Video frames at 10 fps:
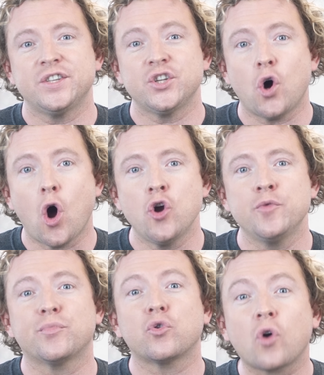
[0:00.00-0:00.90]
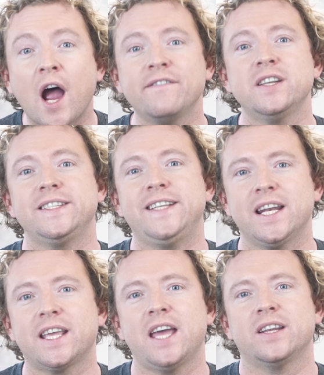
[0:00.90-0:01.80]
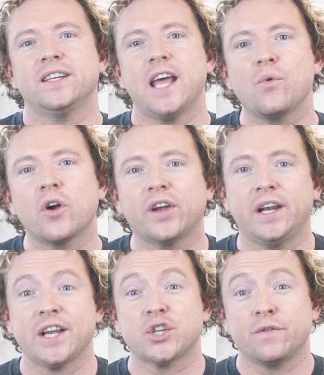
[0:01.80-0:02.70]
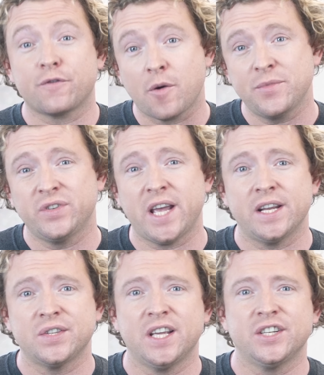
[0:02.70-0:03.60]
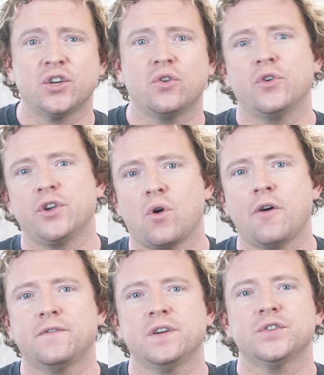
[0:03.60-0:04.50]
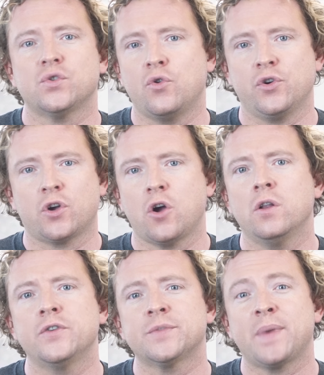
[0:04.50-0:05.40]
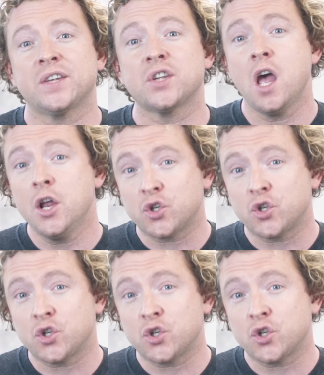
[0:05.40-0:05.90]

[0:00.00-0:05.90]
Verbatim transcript: it's your own private dedicated network connection from your data center or your office or your colo space